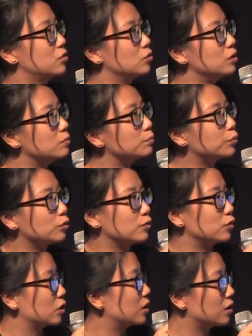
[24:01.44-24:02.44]
to improve
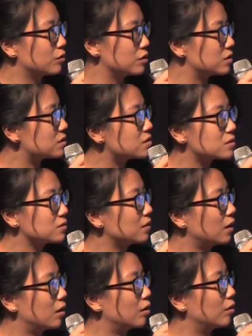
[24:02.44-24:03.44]
your current
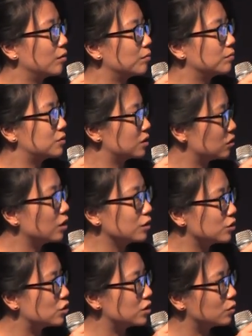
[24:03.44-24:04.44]

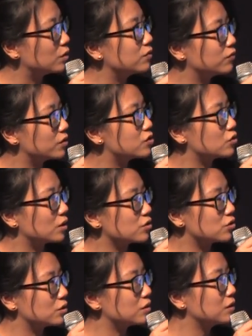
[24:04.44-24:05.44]
technology or
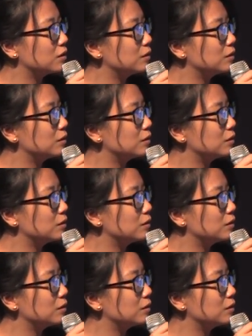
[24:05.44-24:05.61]
infrastructure?